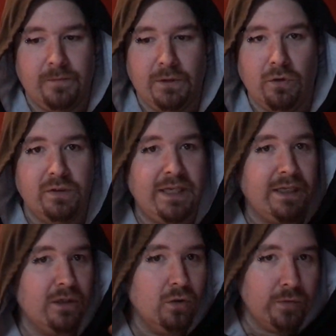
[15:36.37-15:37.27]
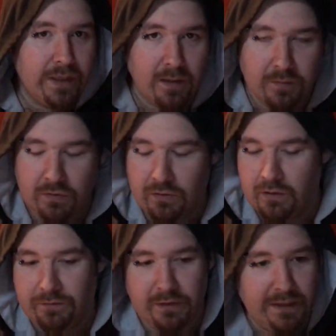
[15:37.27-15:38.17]
you're taking a Hoover Dam
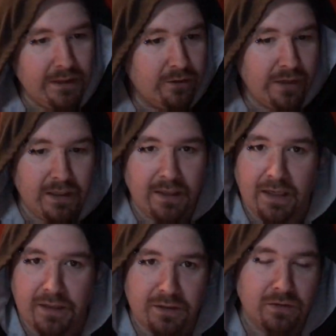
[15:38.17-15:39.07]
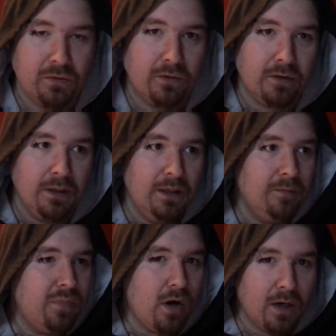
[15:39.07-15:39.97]
tour, if you're taking a Grand Canyon tour,
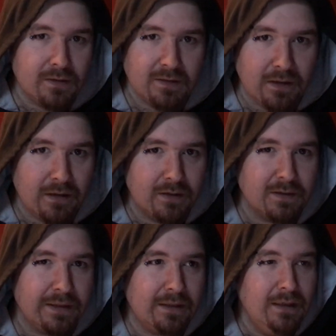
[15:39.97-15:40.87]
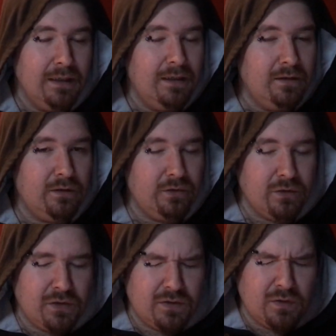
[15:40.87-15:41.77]
Pawn Stars, like
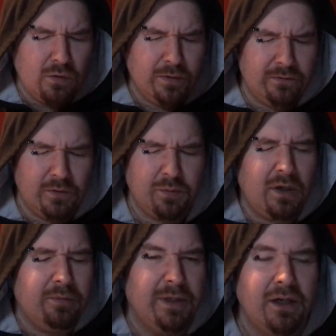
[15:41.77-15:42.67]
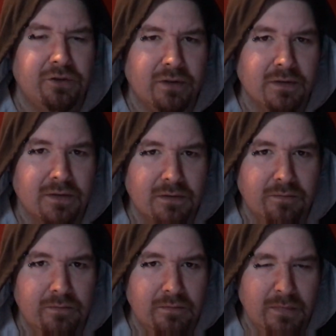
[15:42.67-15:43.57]
there's probably hundreds,
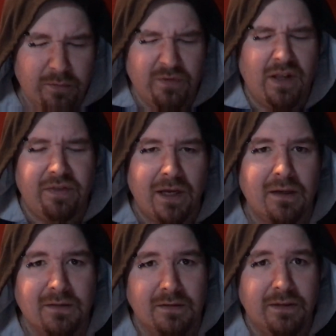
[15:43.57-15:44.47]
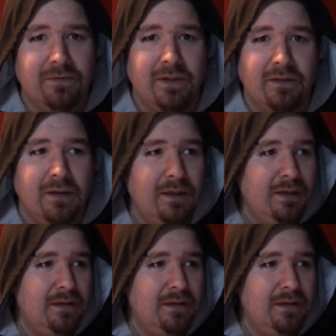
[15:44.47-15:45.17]
maybe even 1,000 different